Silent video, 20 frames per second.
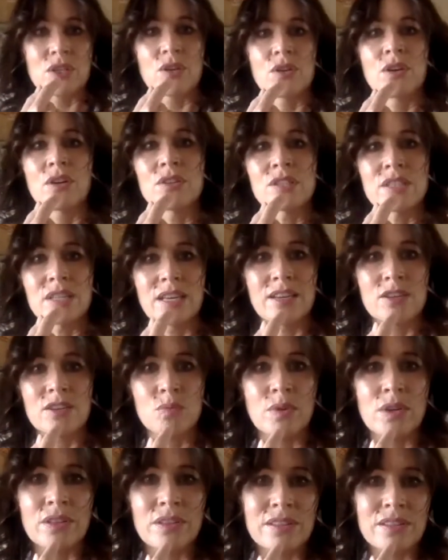contact
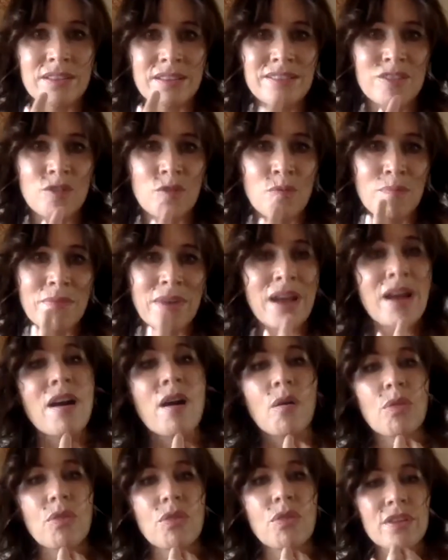with, is in your
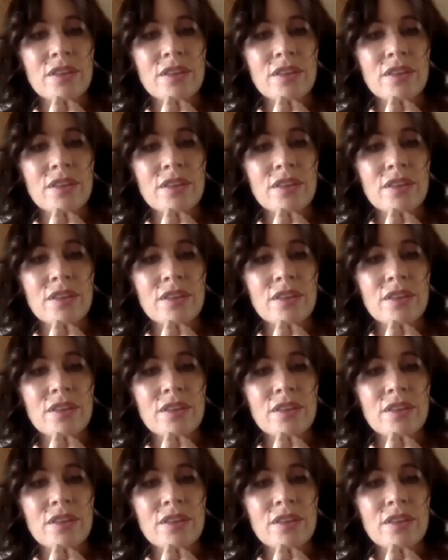mouth,